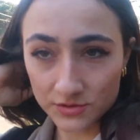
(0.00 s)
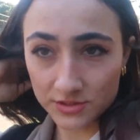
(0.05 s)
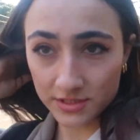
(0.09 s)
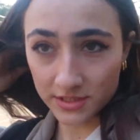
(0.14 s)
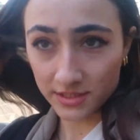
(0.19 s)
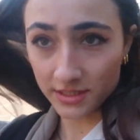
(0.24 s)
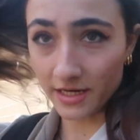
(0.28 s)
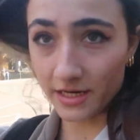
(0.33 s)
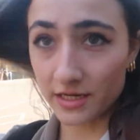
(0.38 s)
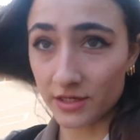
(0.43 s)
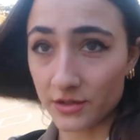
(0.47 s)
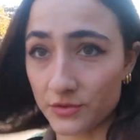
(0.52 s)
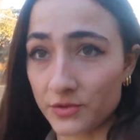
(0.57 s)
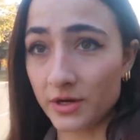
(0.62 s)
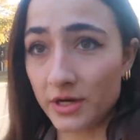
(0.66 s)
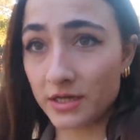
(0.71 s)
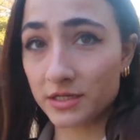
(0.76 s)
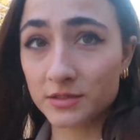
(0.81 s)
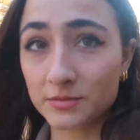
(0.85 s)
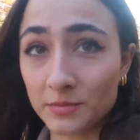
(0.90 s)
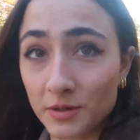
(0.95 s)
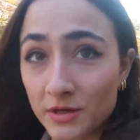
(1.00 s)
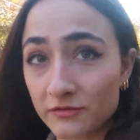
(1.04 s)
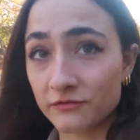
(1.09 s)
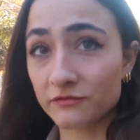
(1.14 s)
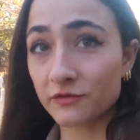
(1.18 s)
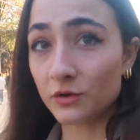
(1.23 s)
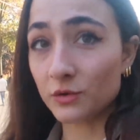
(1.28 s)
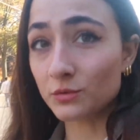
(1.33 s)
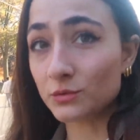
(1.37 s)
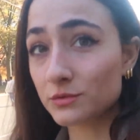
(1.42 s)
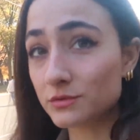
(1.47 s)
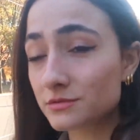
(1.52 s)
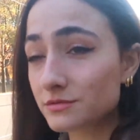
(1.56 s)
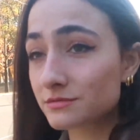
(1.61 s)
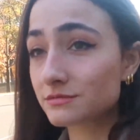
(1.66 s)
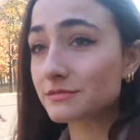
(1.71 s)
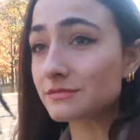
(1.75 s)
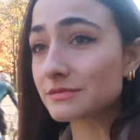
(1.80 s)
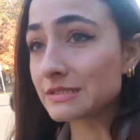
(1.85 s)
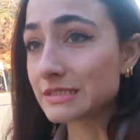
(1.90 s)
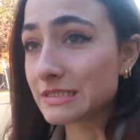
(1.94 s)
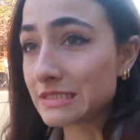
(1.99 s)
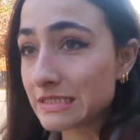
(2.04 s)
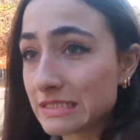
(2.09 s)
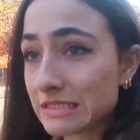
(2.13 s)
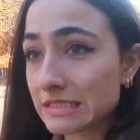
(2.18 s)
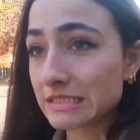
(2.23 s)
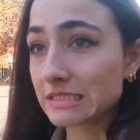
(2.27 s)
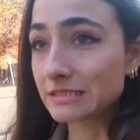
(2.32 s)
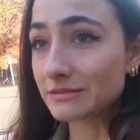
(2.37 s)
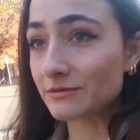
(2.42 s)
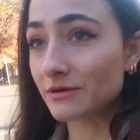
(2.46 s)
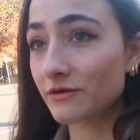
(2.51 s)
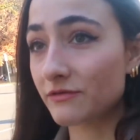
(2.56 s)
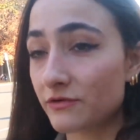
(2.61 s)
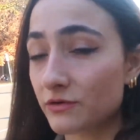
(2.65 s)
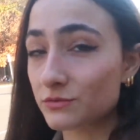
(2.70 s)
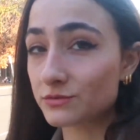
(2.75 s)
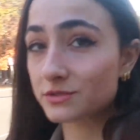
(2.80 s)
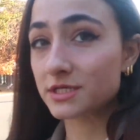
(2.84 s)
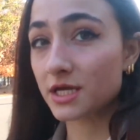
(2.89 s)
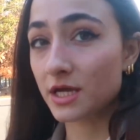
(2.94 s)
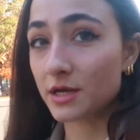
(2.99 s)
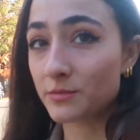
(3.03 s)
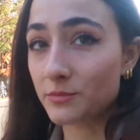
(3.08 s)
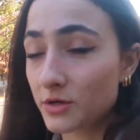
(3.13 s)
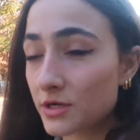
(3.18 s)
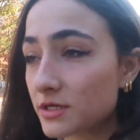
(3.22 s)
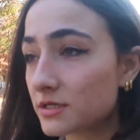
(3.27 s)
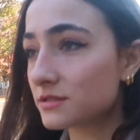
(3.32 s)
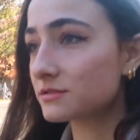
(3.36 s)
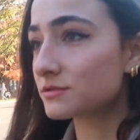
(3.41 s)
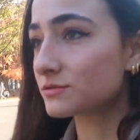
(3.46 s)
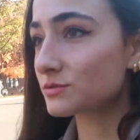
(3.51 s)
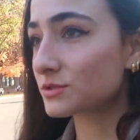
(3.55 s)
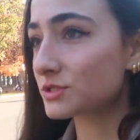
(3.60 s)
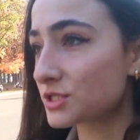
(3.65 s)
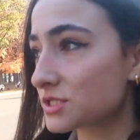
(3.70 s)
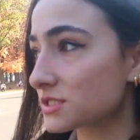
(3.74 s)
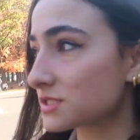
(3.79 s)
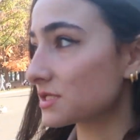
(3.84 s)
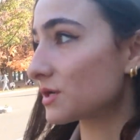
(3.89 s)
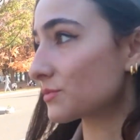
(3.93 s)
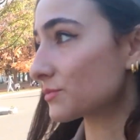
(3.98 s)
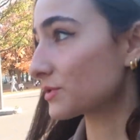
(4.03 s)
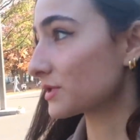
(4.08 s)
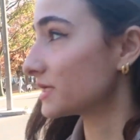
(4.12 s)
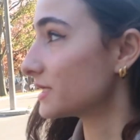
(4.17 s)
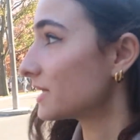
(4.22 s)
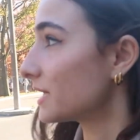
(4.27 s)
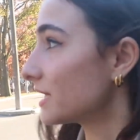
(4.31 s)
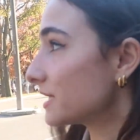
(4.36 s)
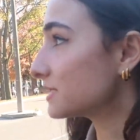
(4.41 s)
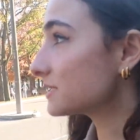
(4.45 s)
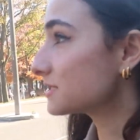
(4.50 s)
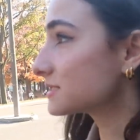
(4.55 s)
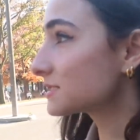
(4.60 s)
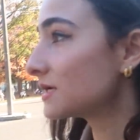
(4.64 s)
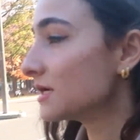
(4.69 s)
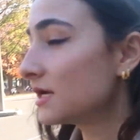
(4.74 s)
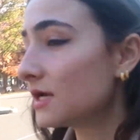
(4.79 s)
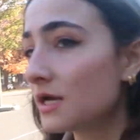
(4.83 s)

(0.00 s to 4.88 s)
seen I cracked my phone, my phone's camera, which is not really nice,